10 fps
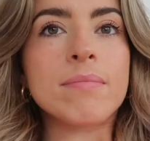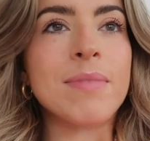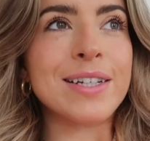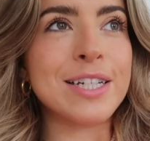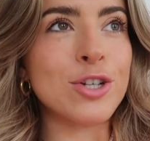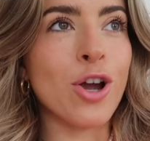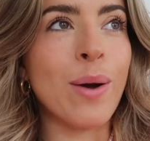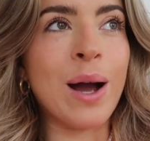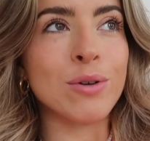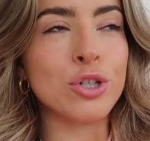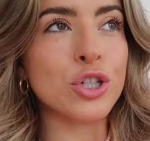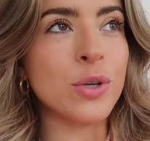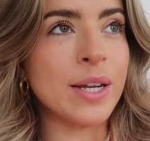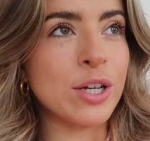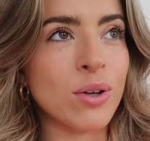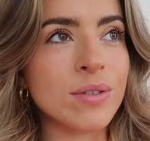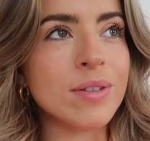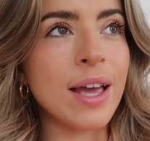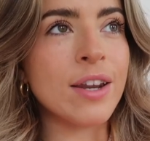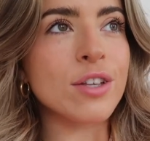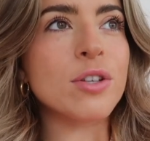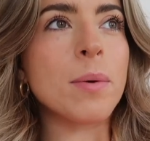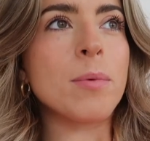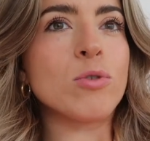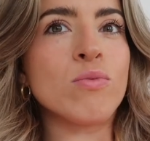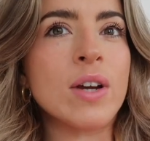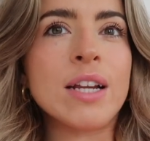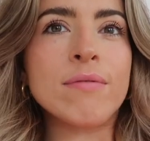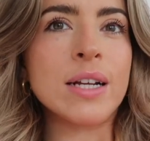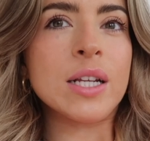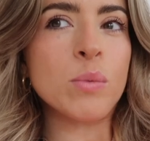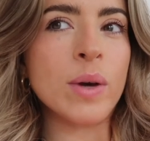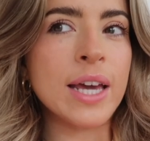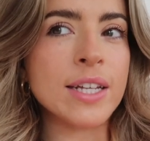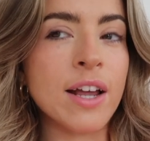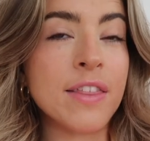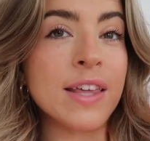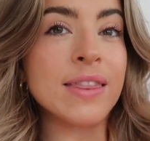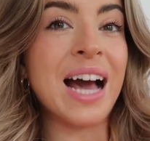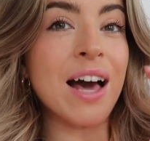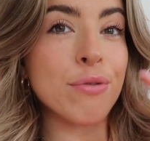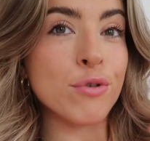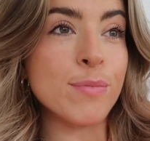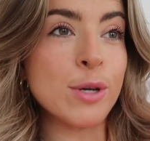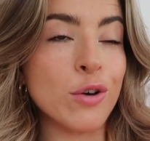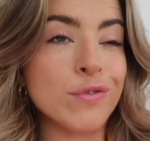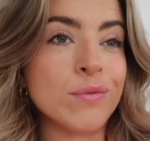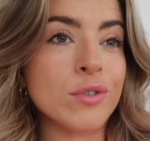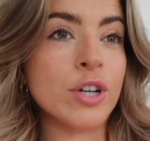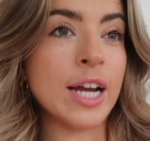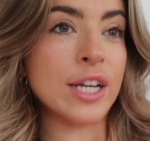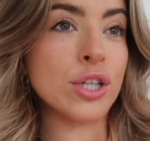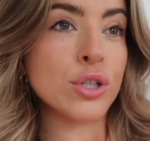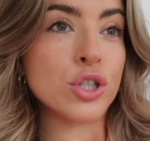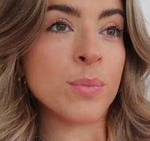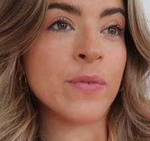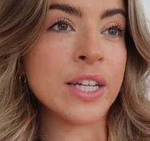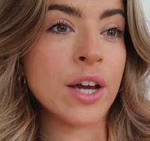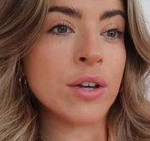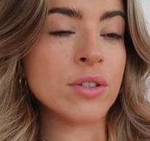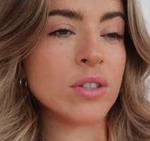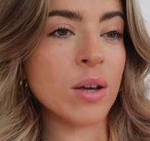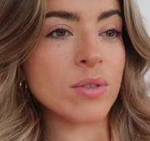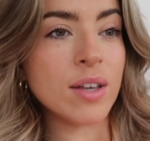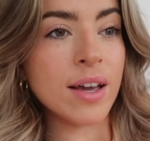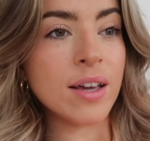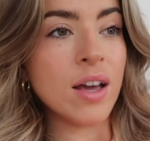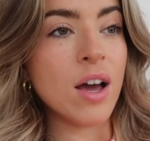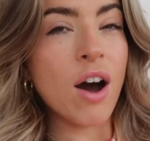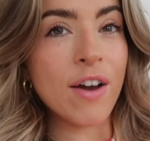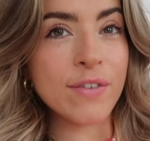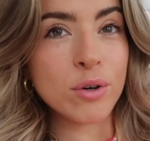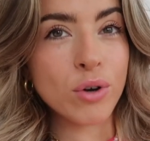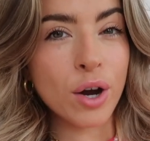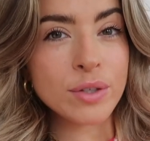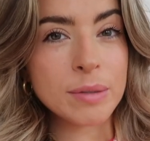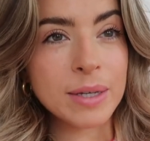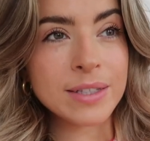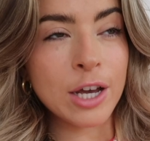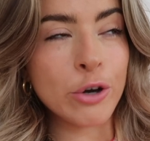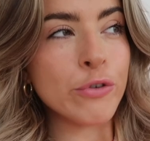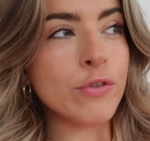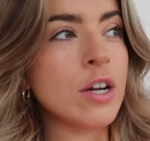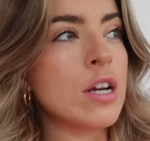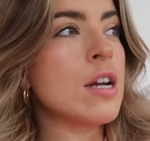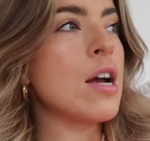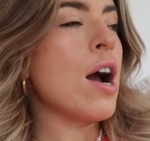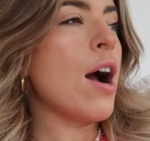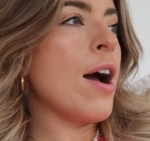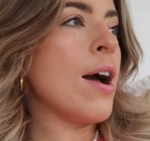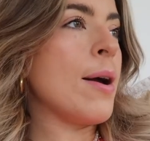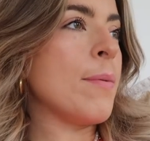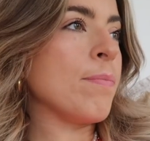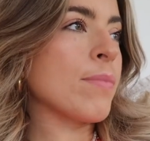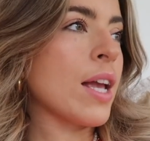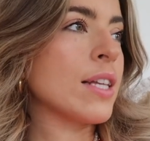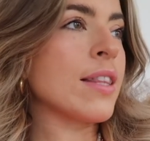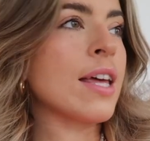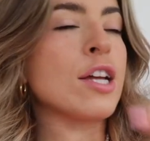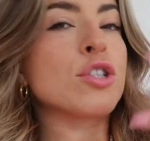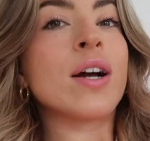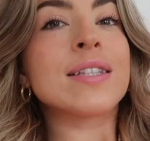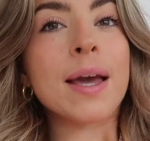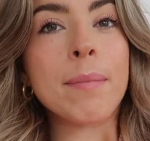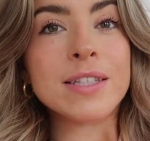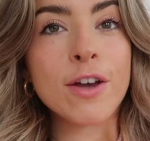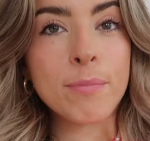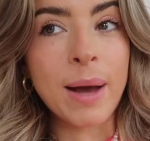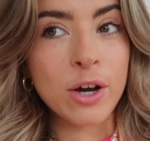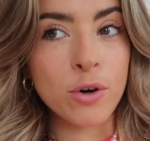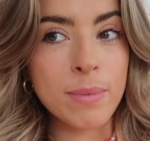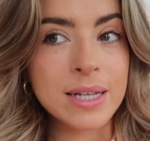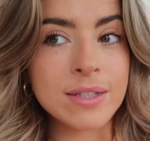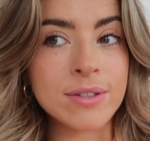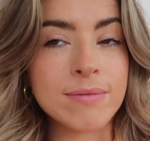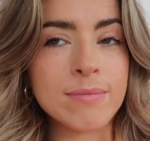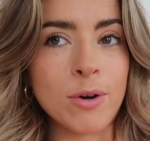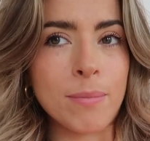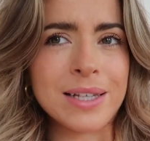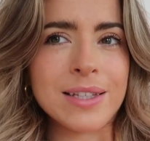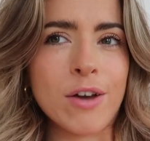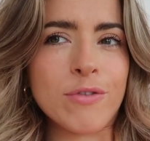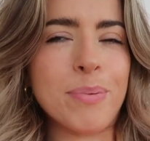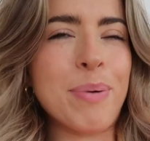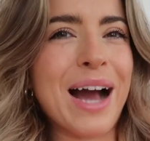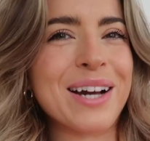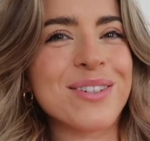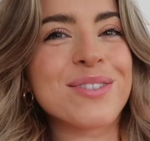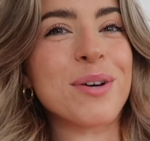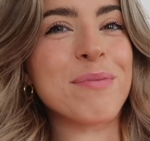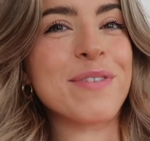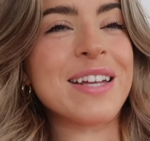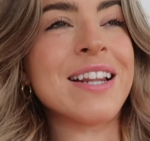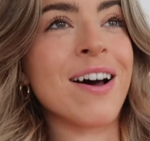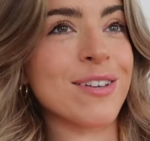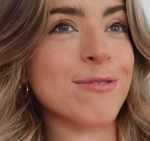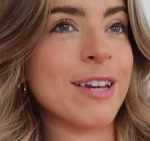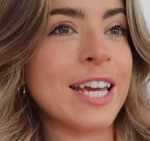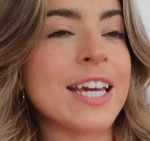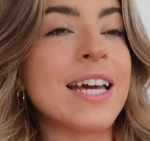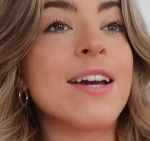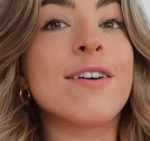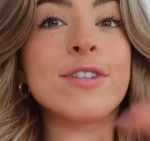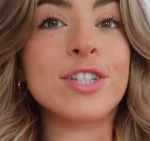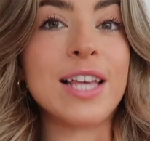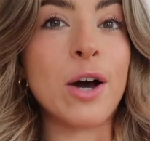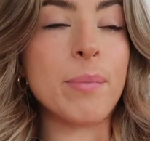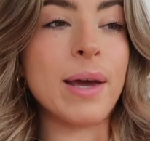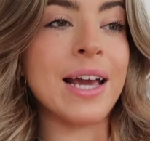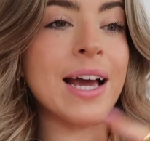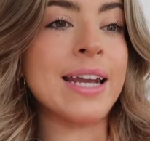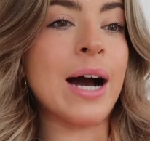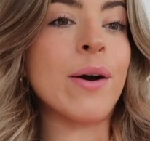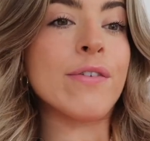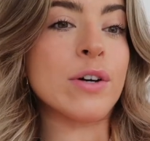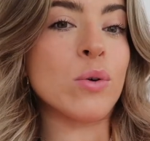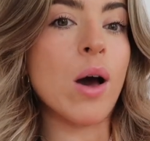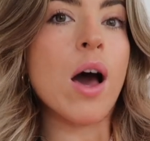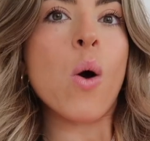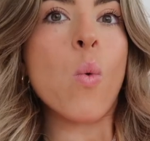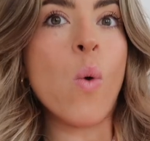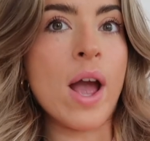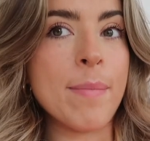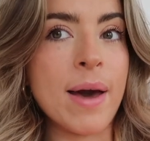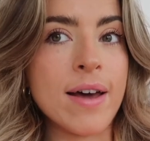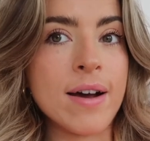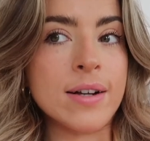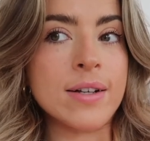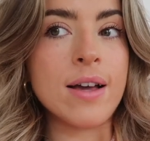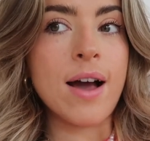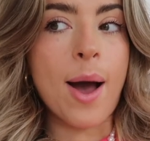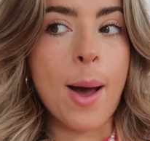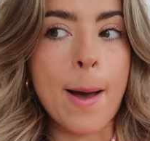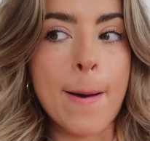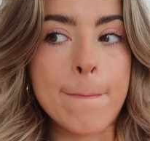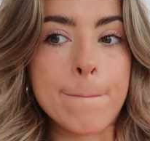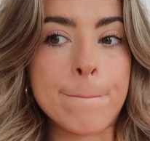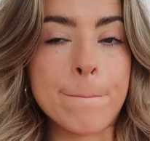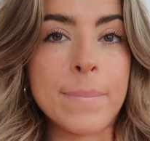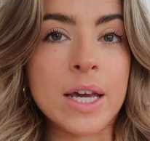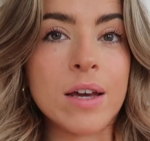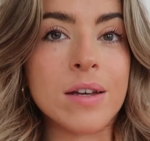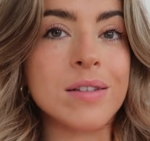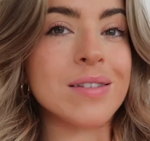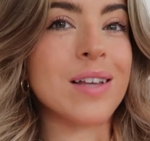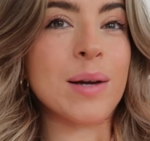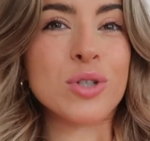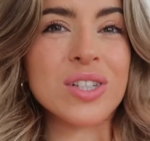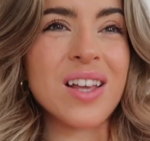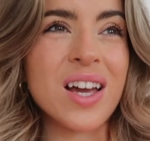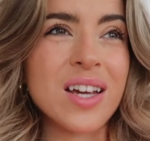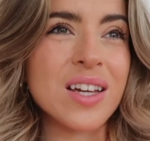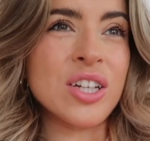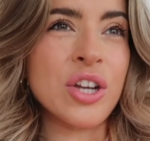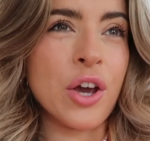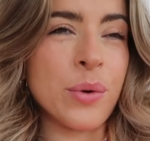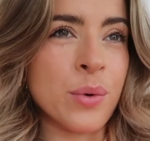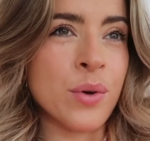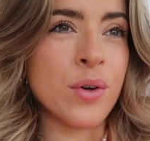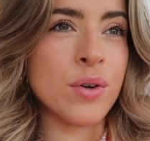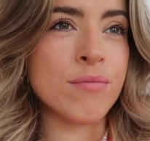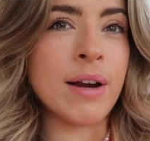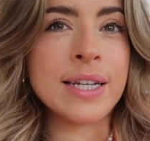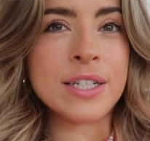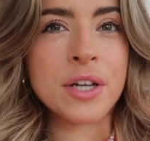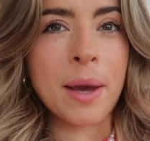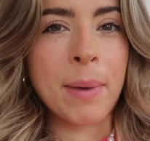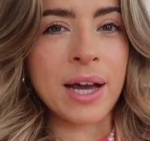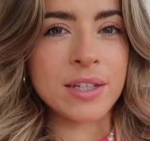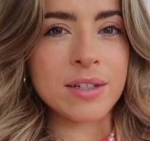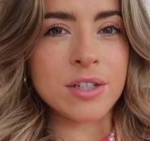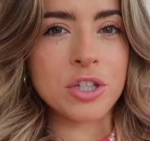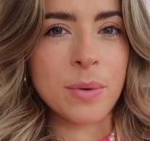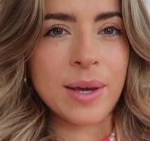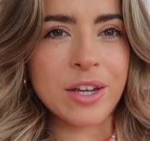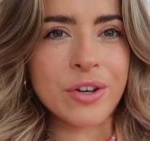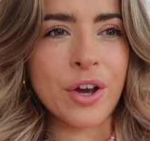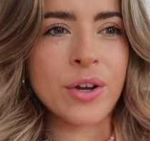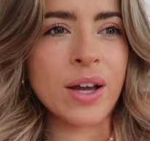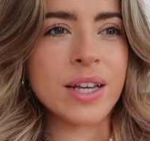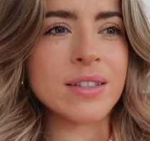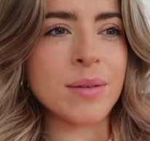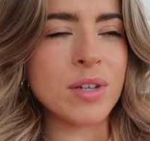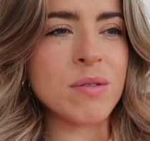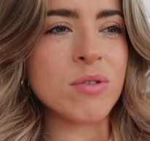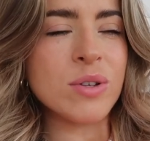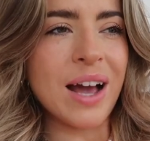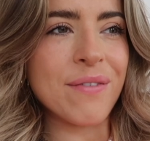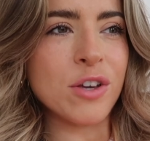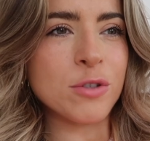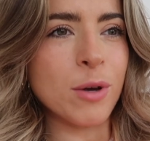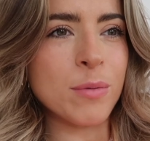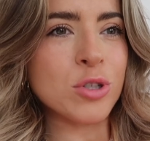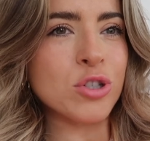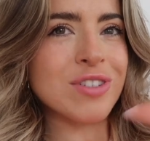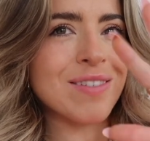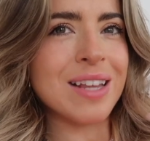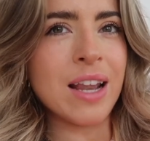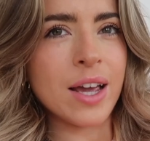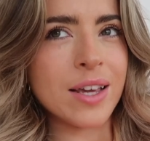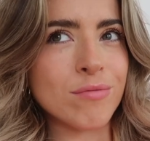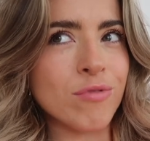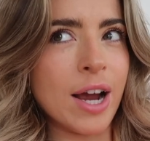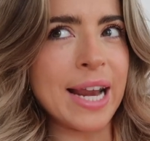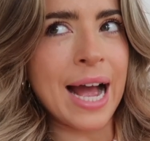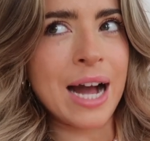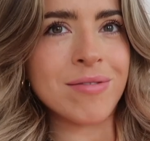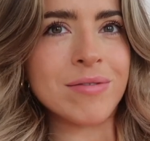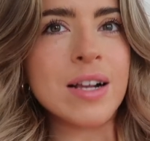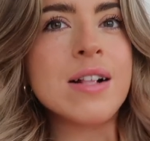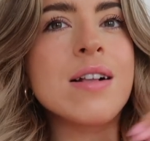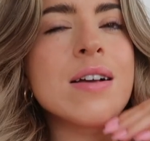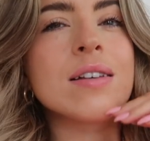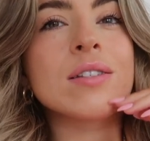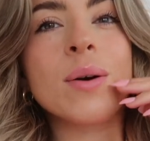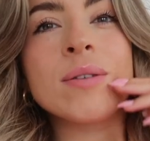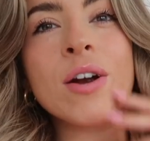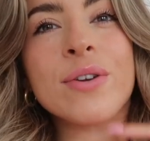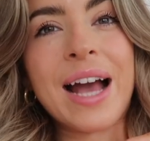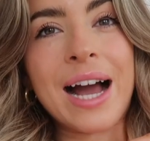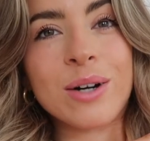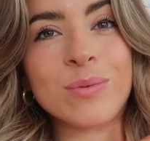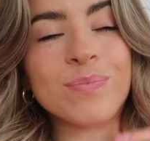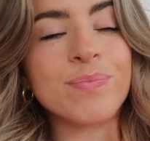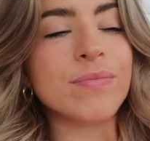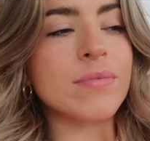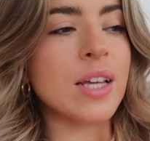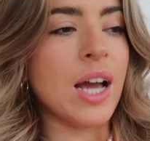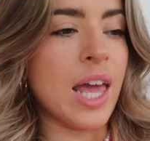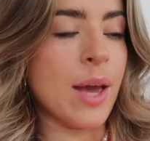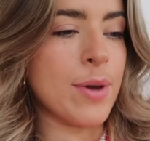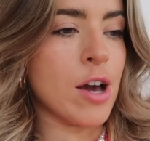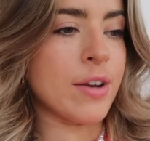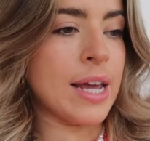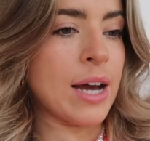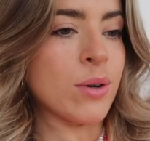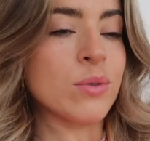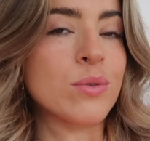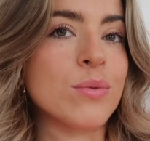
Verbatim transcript: I didn't go out and shoot any content so it was really really weird I think that threw me off creating YouTube videos because I was like I feel gross in myself um, so then I tried to get myself back on my on myself back on top of it last week which is helping and now I feel way better um, because I'm just like, you know, ready to get back to it, you know? Like sometimes when you have those moments, you just have to like ride it out. So I rode it out. Here we are now.